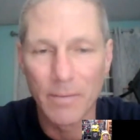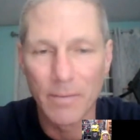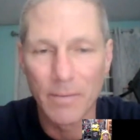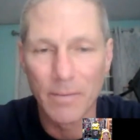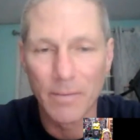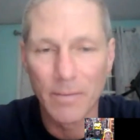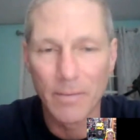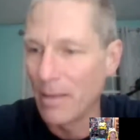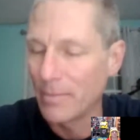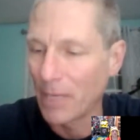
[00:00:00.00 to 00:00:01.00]
and
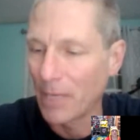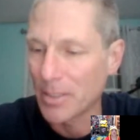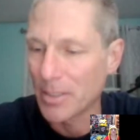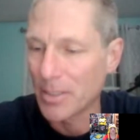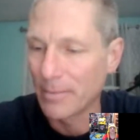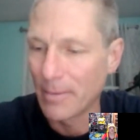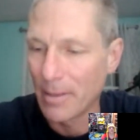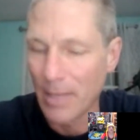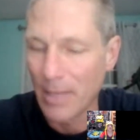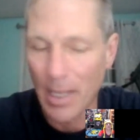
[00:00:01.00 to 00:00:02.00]
think if
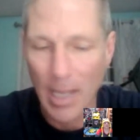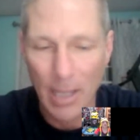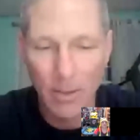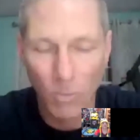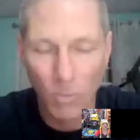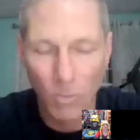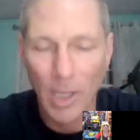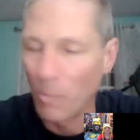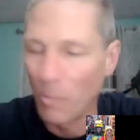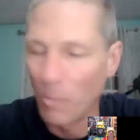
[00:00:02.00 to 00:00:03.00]
it will help.